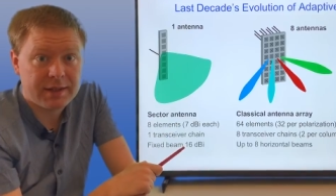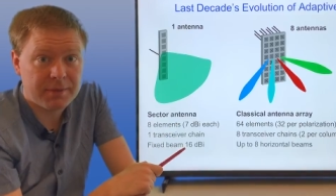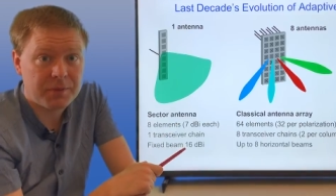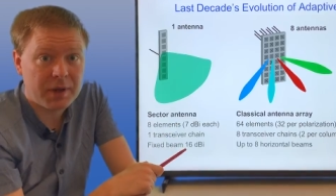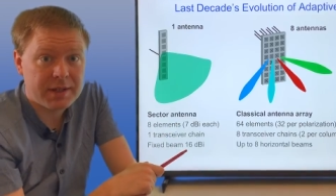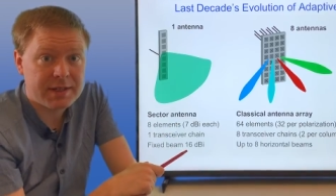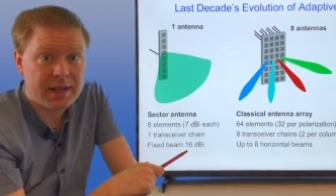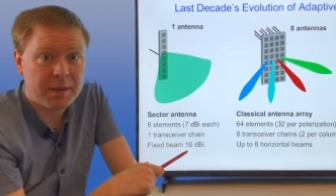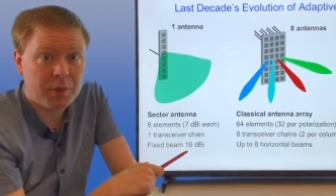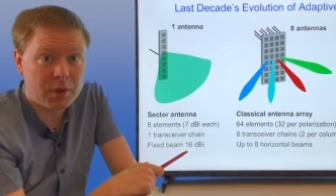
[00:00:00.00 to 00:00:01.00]
different
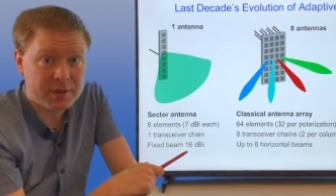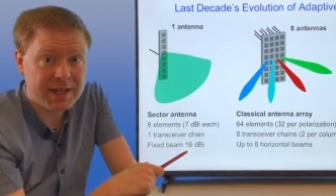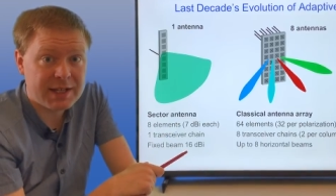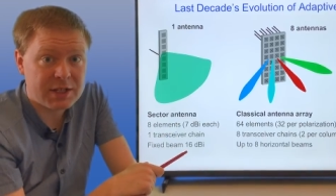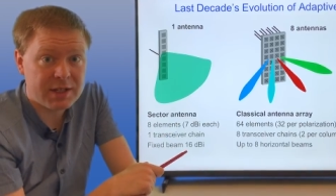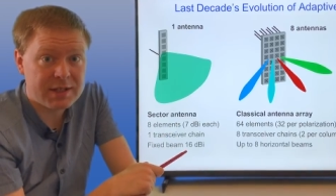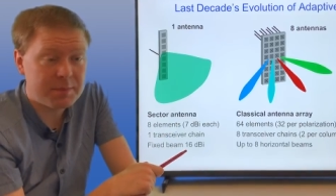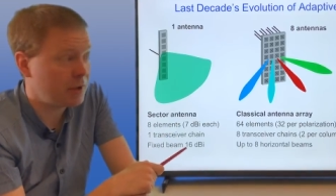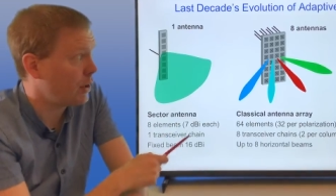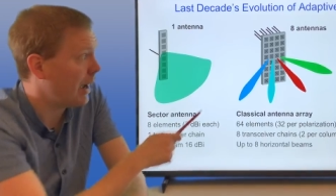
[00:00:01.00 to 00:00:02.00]
polarizations,
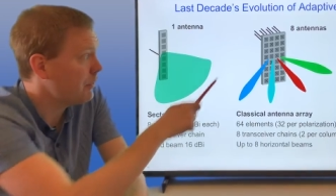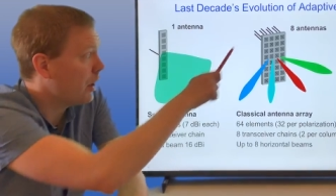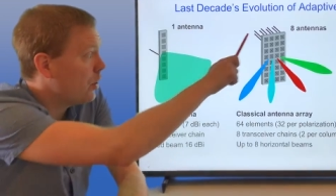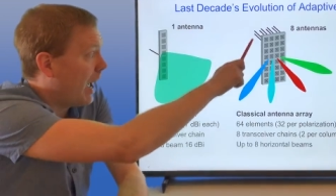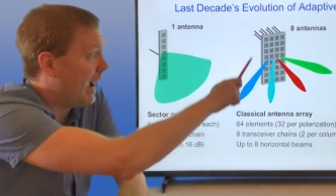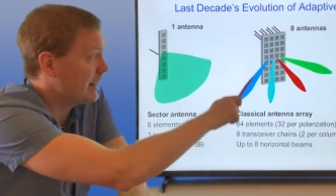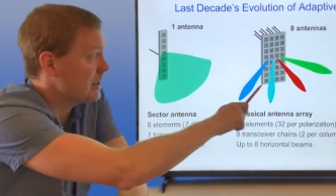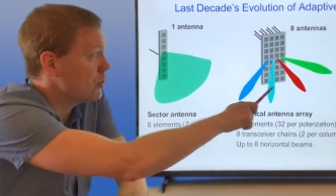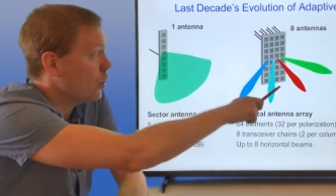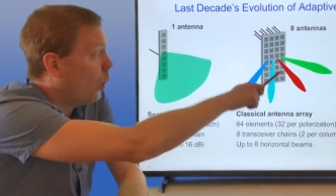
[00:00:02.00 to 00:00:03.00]
but you have no
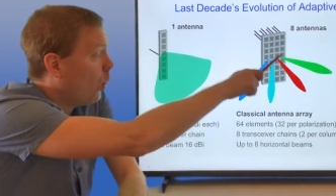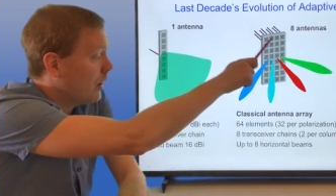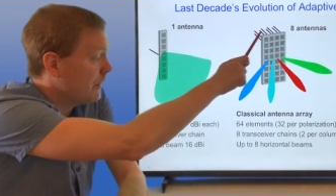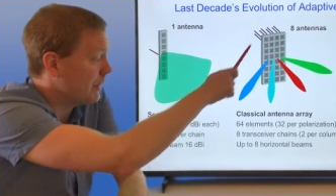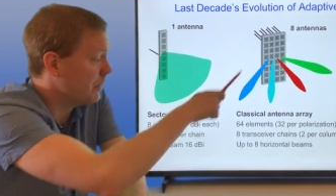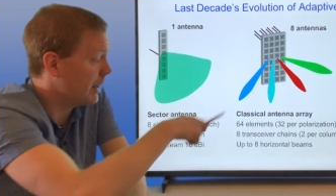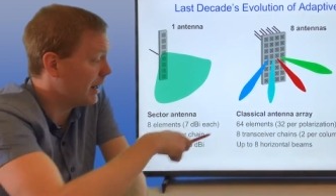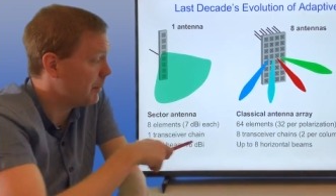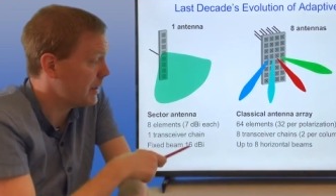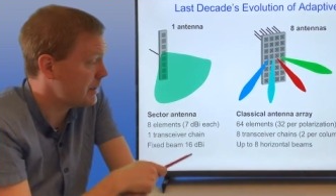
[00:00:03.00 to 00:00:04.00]
access to all of different
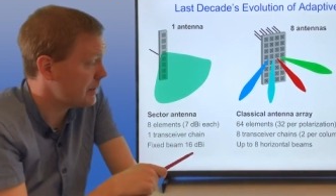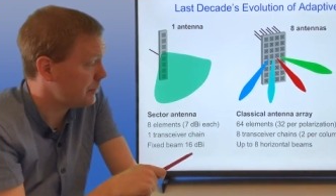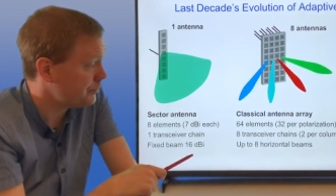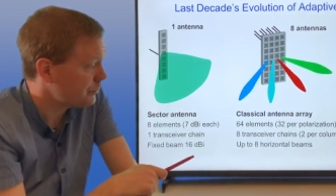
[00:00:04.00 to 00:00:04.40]
elements.